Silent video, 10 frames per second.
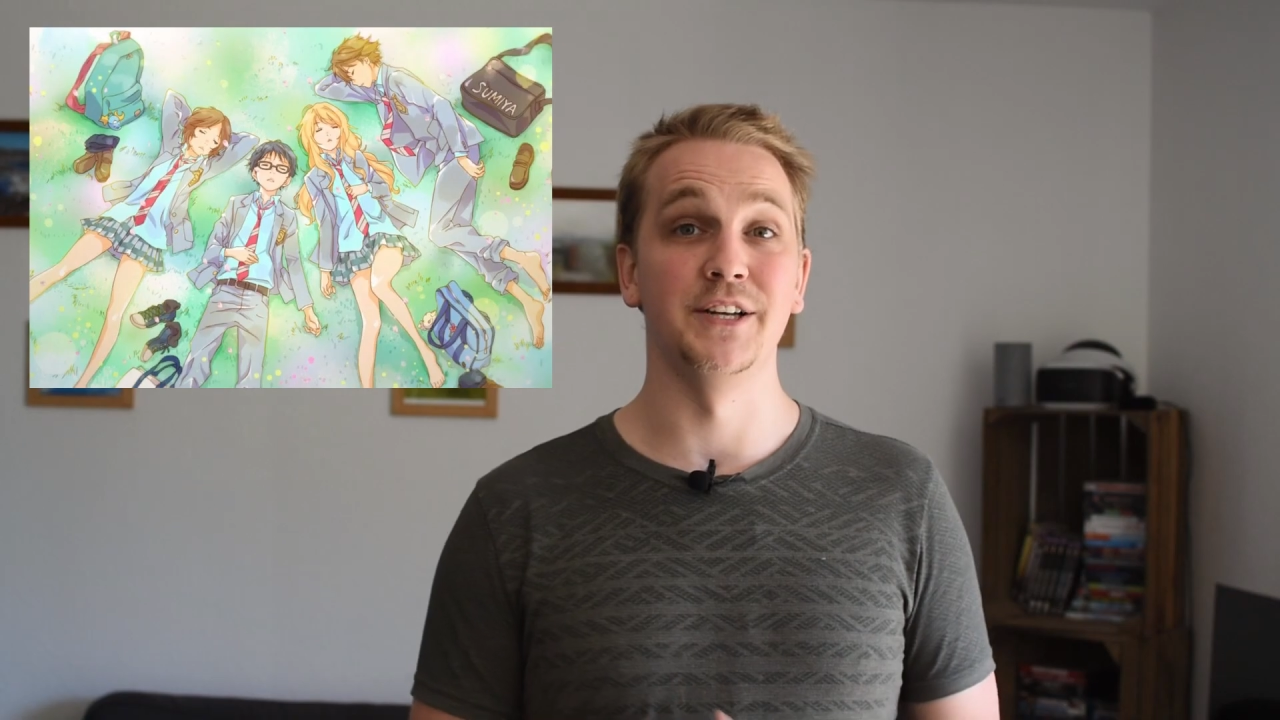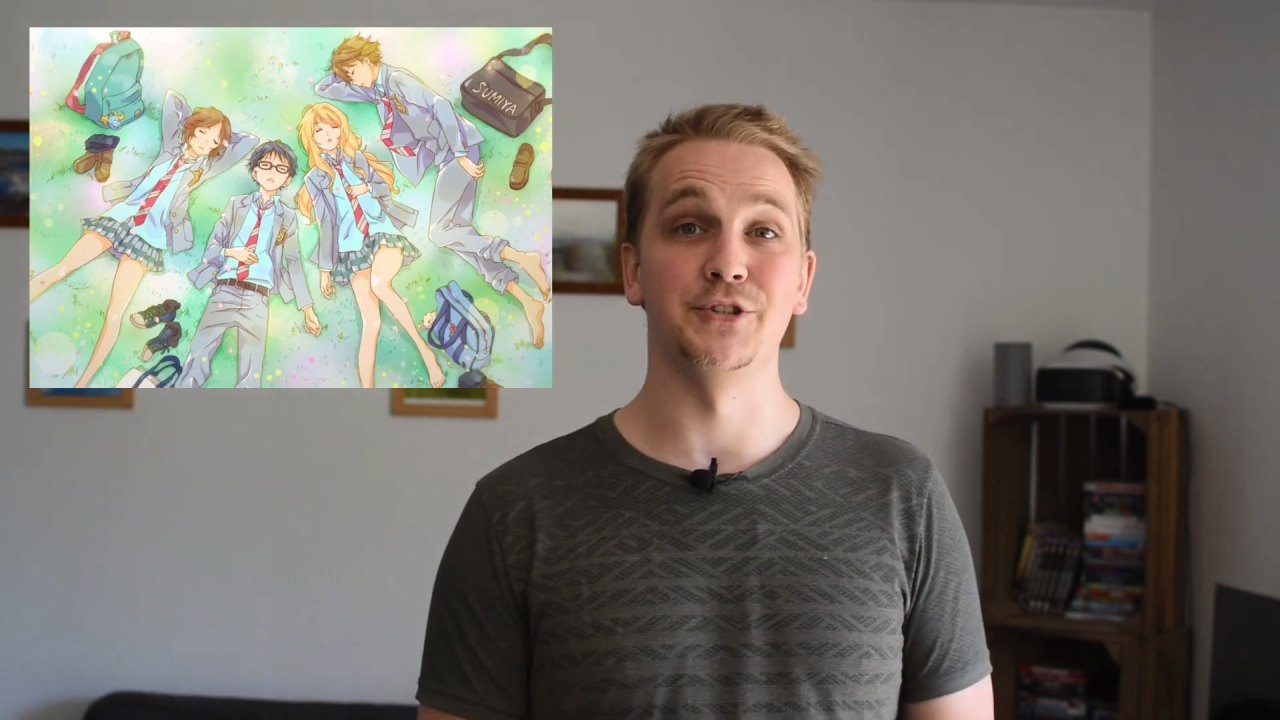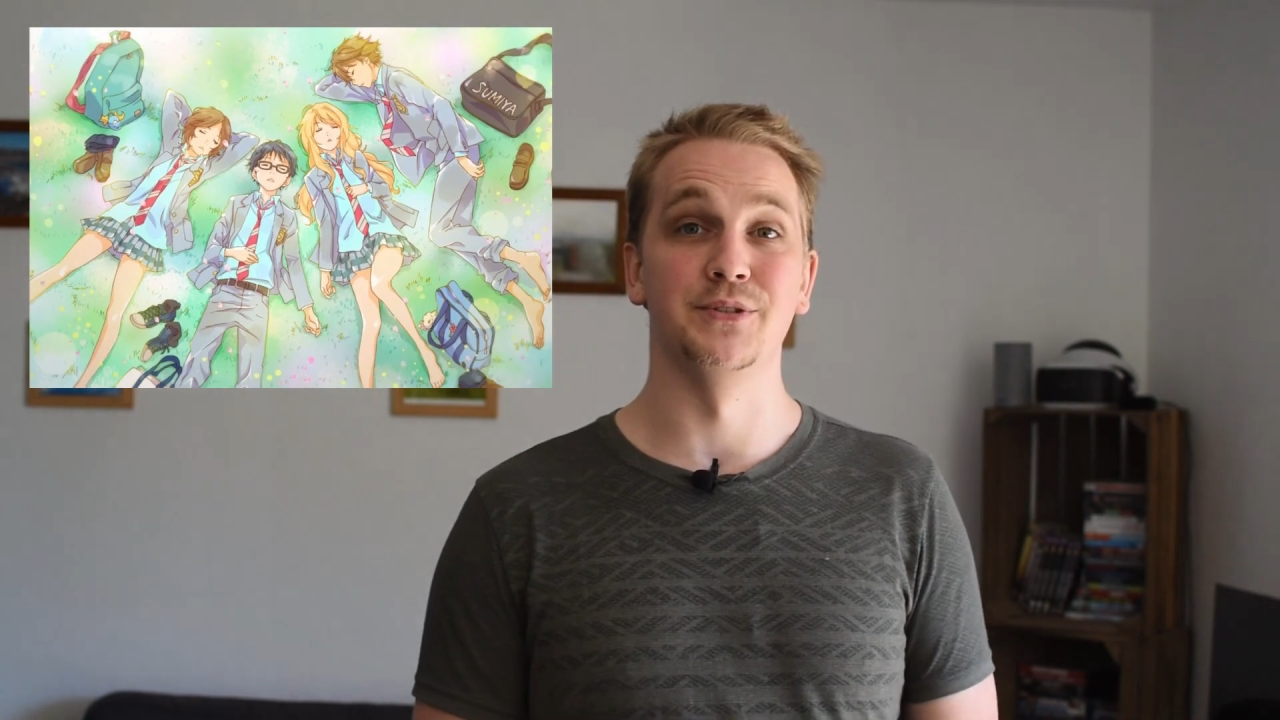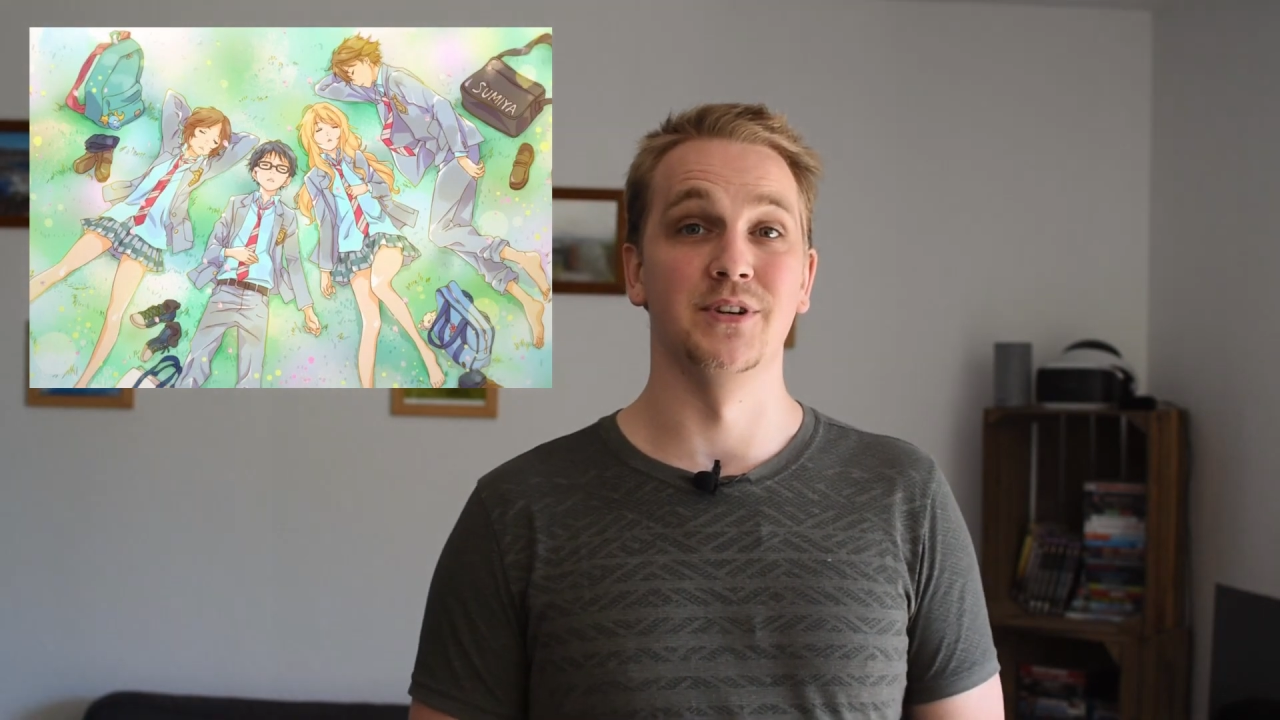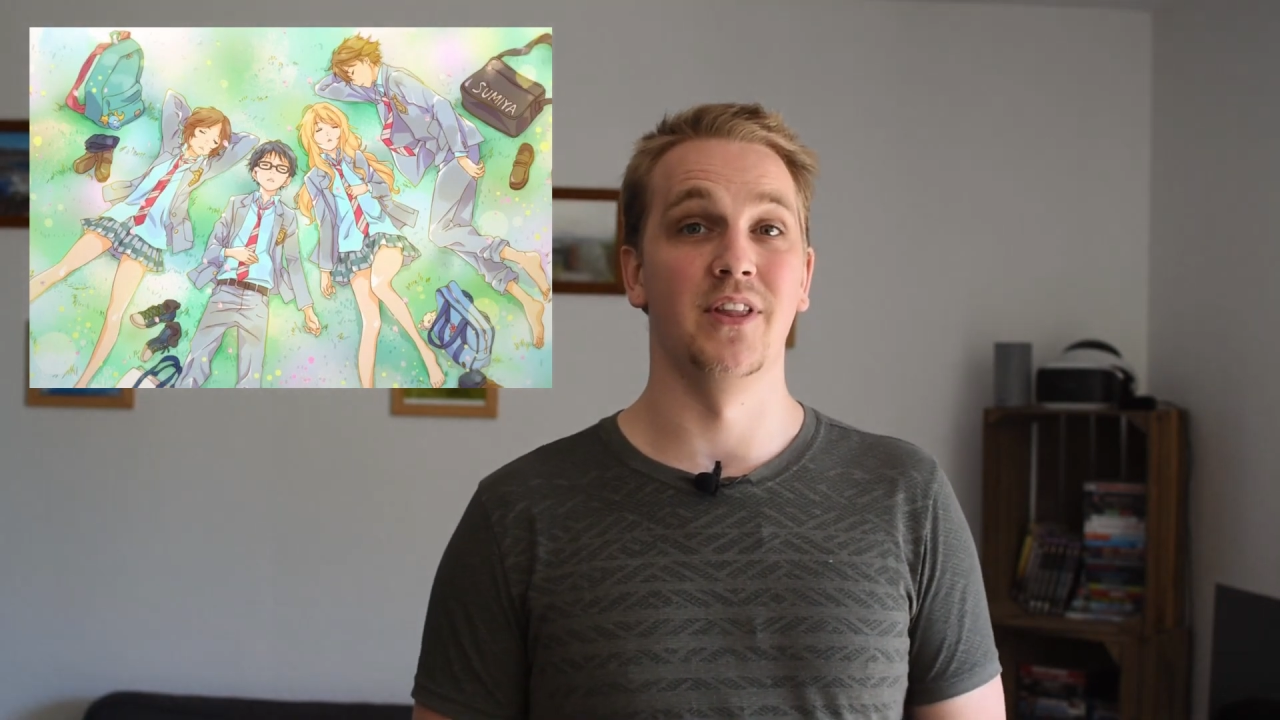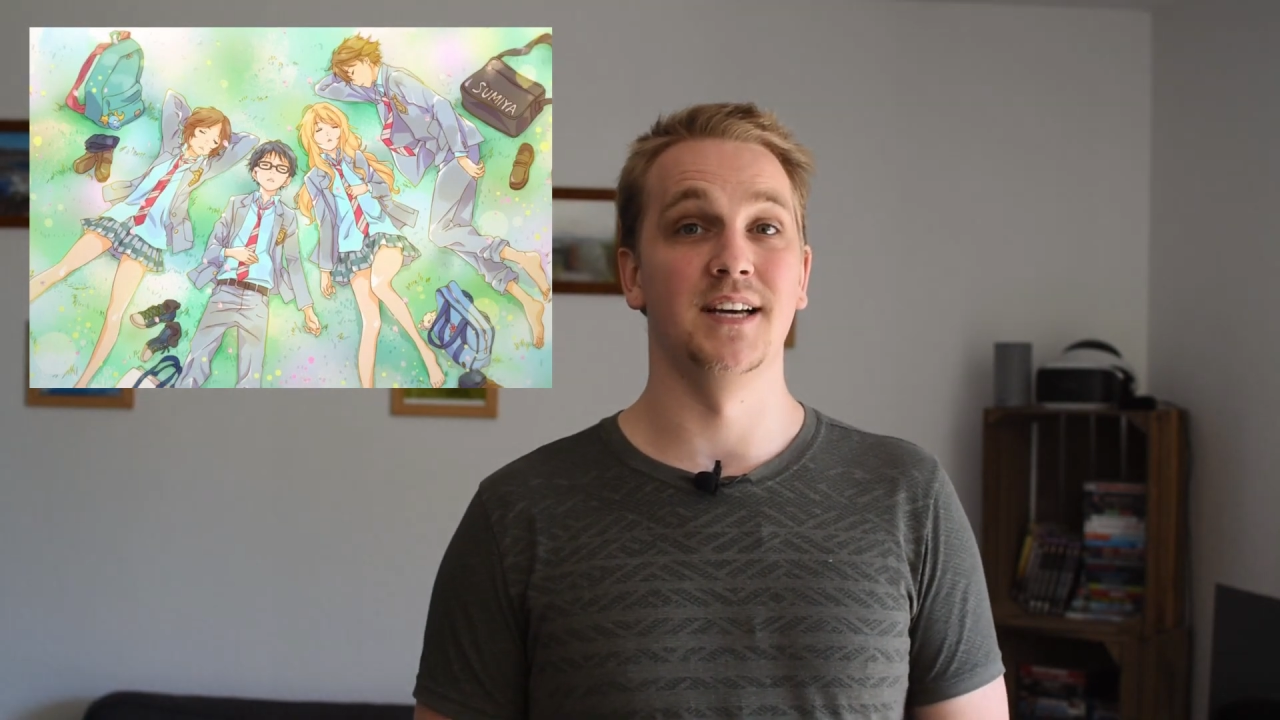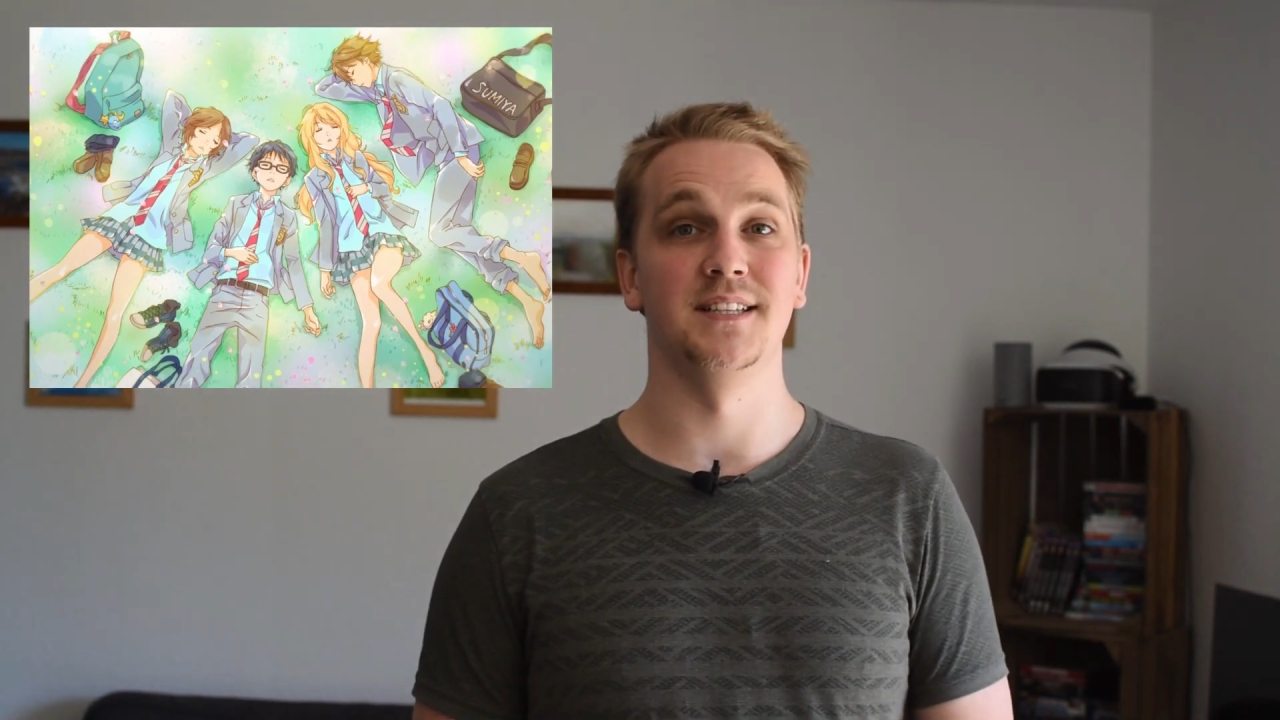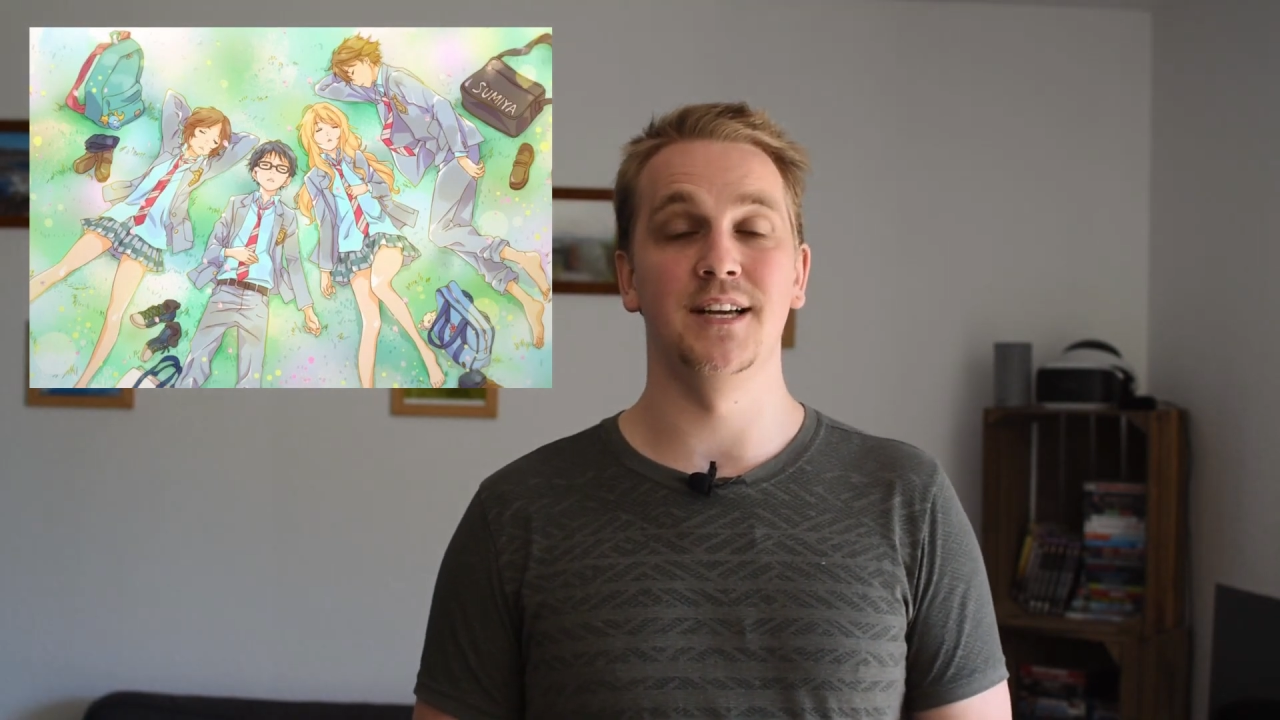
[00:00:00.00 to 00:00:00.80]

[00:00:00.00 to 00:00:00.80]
sure that